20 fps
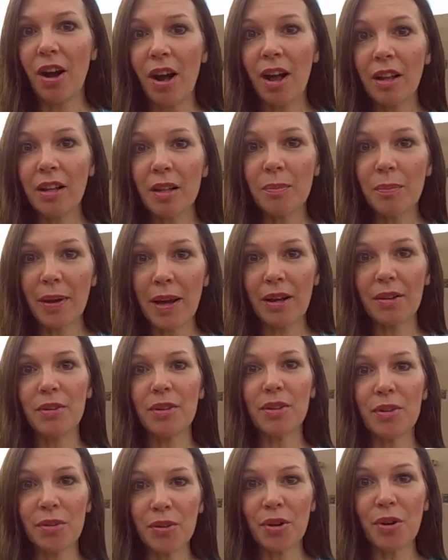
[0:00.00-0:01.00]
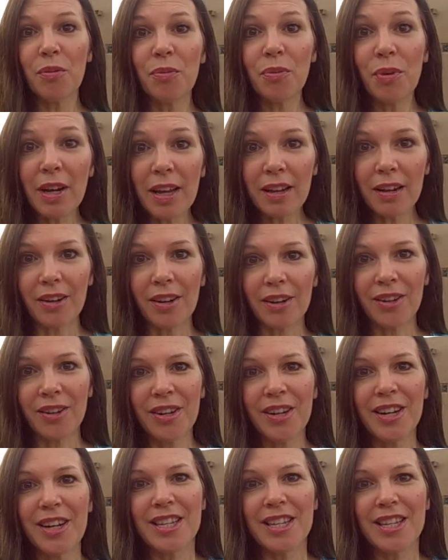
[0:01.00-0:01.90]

all about your career.